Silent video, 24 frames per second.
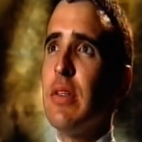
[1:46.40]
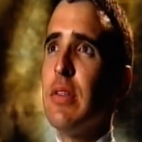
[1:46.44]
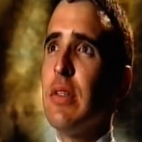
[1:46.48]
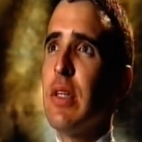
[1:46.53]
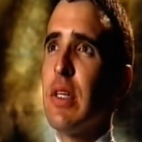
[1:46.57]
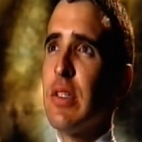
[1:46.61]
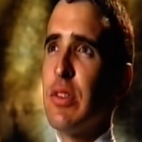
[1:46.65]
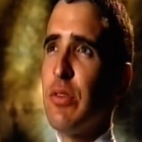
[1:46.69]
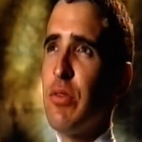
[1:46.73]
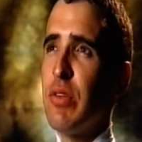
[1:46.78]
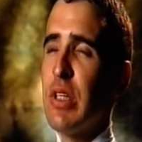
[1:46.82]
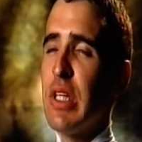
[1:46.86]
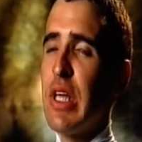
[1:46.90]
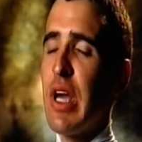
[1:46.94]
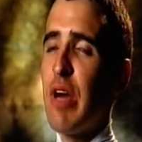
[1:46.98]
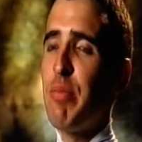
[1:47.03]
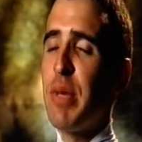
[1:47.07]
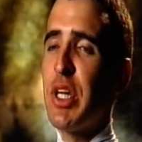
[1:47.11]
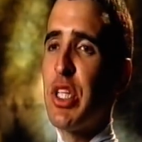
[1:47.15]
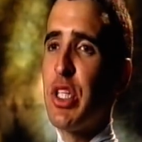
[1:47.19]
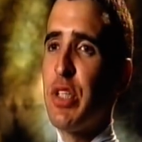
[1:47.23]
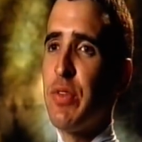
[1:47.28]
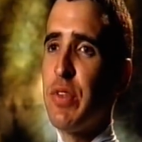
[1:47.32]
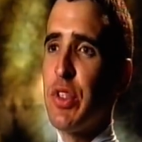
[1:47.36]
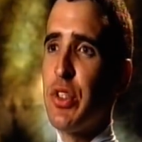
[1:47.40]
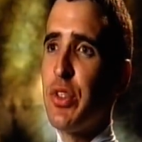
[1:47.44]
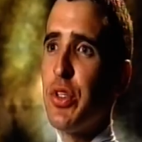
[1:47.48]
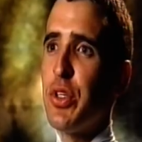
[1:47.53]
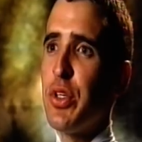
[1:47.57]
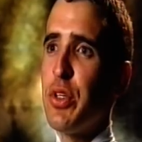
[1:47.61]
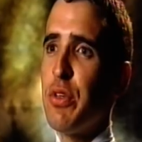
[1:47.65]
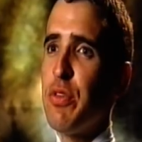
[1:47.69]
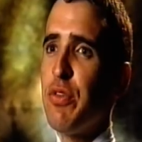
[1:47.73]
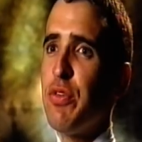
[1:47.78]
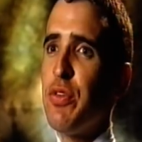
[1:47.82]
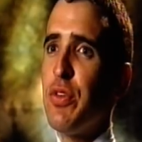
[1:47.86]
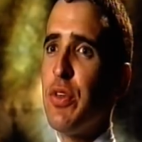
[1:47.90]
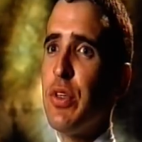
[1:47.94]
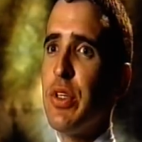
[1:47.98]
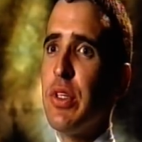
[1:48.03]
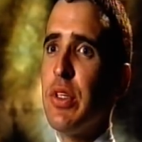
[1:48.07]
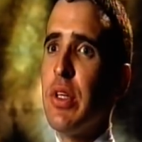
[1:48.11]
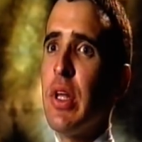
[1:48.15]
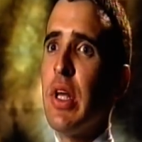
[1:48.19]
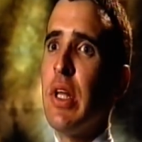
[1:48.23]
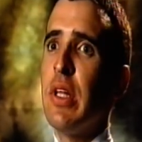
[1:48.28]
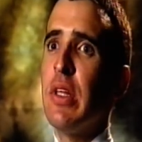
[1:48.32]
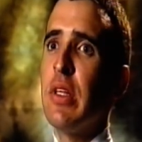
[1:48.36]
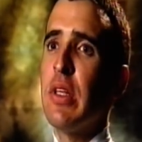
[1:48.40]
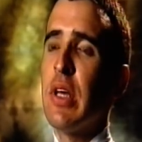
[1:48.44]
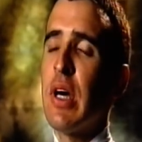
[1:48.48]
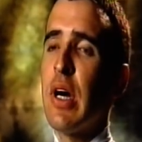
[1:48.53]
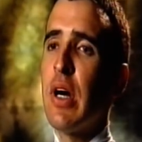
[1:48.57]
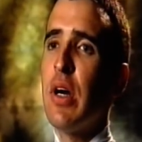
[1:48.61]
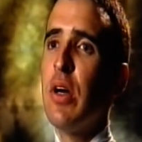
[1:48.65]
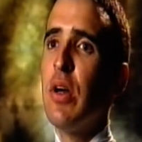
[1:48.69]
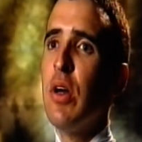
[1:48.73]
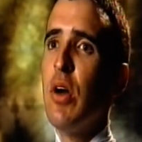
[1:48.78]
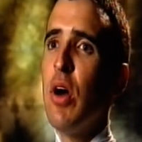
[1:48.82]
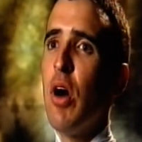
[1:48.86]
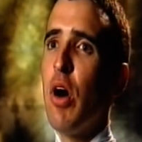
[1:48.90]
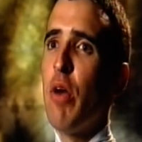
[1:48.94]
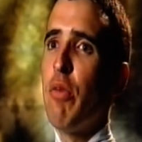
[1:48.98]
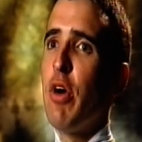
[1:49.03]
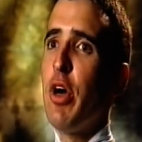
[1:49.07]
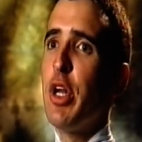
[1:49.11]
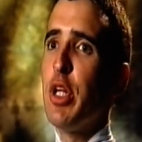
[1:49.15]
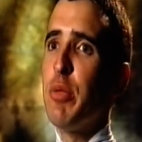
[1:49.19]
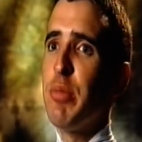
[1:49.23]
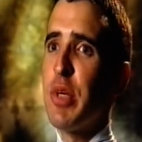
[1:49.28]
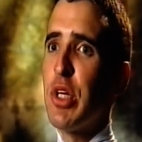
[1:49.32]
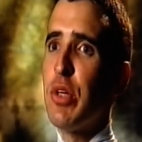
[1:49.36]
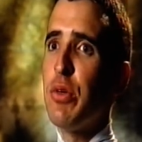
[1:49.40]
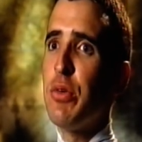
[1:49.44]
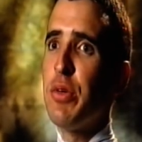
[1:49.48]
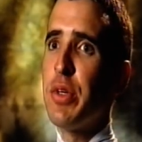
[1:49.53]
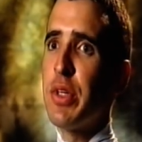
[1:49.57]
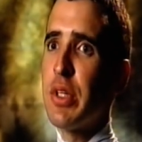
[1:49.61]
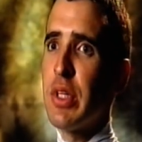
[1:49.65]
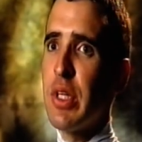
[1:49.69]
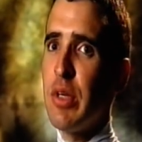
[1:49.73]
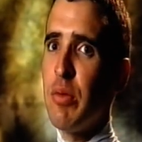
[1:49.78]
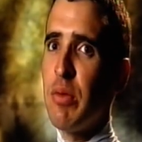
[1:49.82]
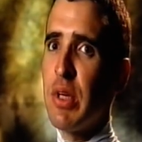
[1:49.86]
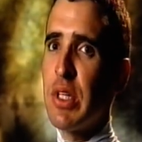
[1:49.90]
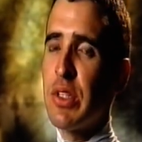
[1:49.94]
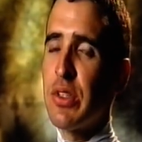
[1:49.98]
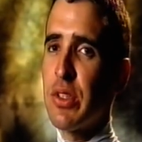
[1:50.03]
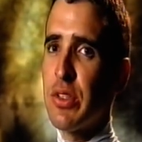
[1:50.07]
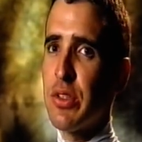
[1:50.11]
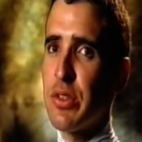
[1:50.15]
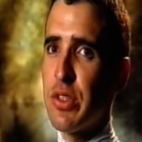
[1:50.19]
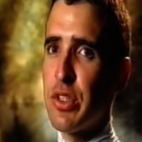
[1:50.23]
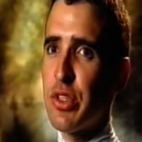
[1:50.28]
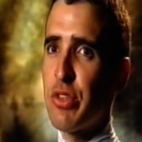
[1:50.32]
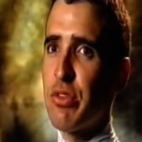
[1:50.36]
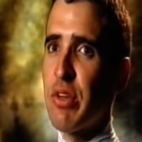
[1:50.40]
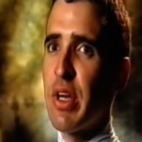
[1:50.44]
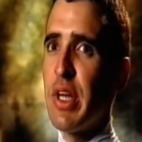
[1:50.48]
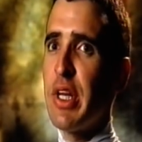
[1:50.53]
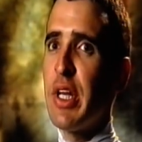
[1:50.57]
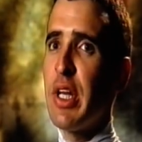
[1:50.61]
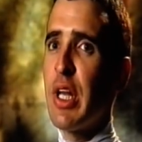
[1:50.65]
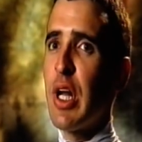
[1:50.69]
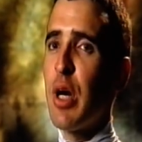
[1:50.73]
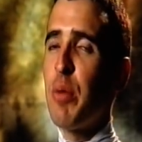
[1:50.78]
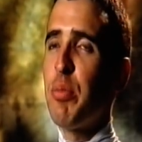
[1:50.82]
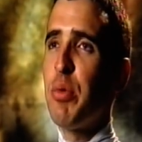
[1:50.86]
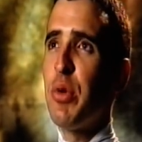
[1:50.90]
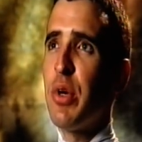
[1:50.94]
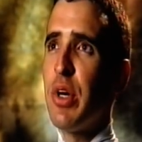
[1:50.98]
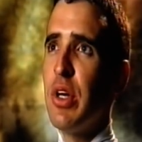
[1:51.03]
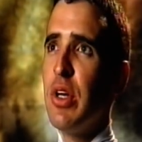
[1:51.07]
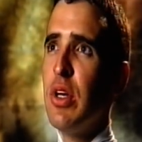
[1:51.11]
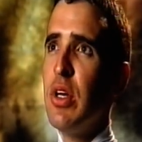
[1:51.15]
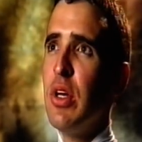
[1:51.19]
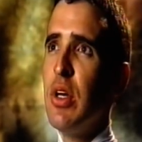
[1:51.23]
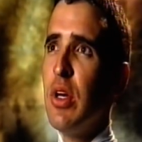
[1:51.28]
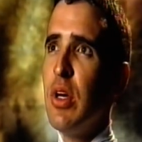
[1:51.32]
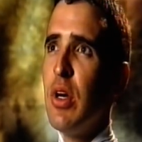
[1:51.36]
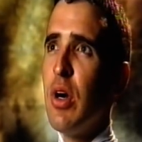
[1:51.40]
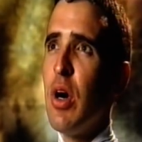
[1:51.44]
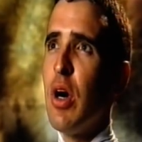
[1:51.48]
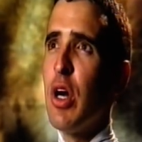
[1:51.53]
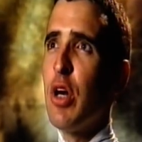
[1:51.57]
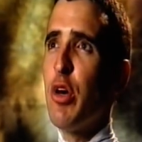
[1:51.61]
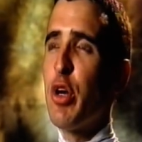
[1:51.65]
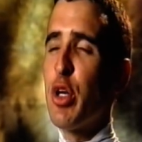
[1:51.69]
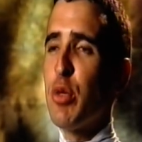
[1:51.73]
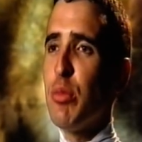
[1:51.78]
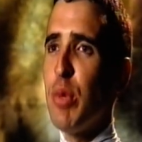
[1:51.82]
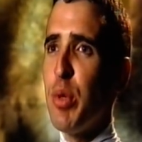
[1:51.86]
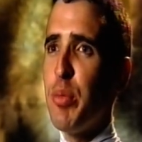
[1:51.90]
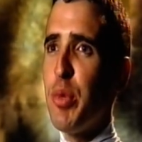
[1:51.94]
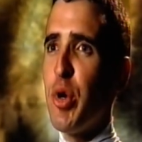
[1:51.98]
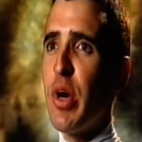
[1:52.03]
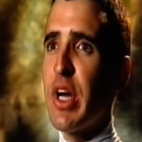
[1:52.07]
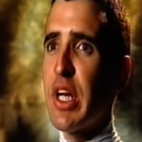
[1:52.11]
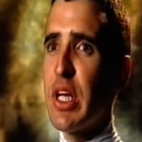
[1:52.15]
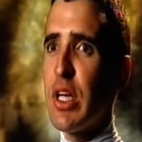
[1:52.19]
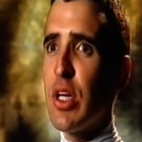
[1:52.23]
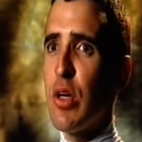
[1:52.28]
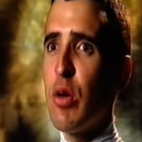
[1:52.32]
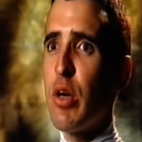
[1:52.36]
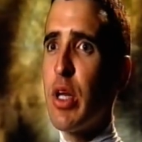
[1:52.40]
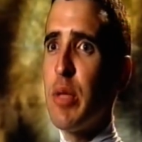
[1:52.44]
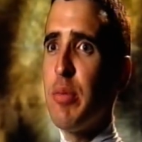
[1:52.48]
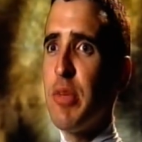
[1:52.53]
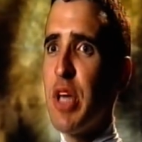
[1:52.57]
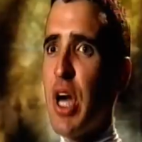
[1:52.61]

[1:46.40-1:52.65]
Doesn't really have much of a turn of foot, and I rode him accordingly. Once I sort of straightened up, I got on my bike and got him